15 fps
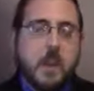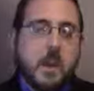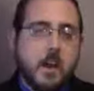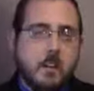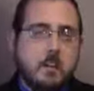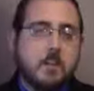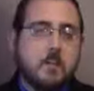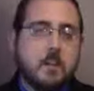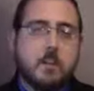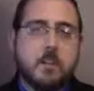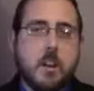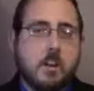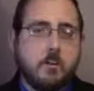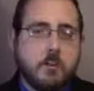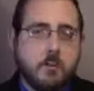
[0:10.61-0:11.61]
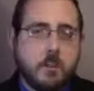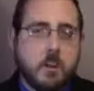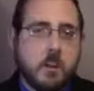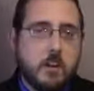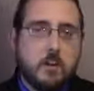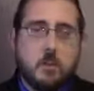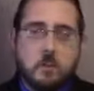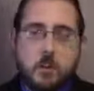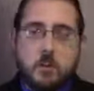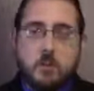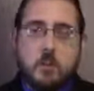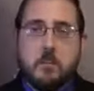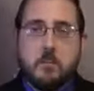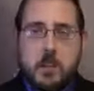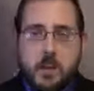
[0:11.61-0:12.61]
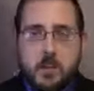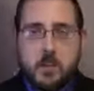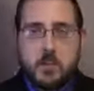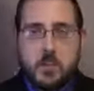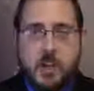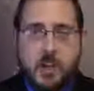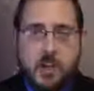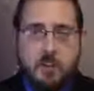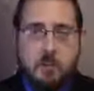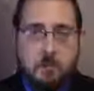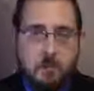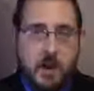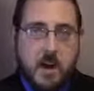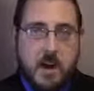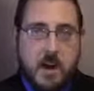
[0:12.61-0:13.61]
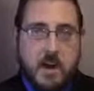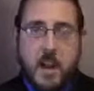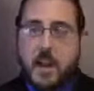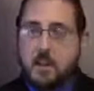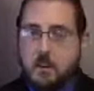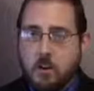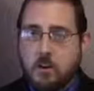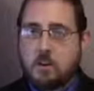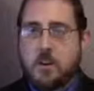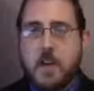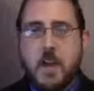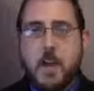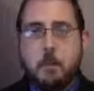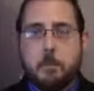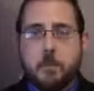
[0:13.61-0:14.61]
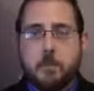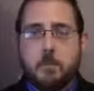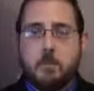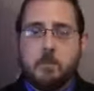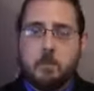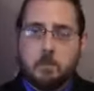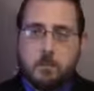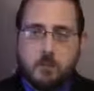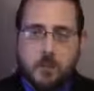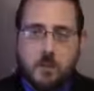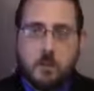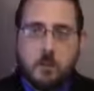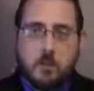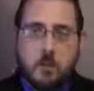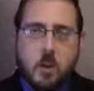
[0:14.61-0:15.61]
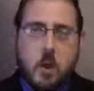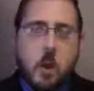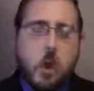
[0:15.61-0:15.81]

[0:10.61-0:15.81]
Now, this technology is most fetishized by anarcho-capitalists or libertarians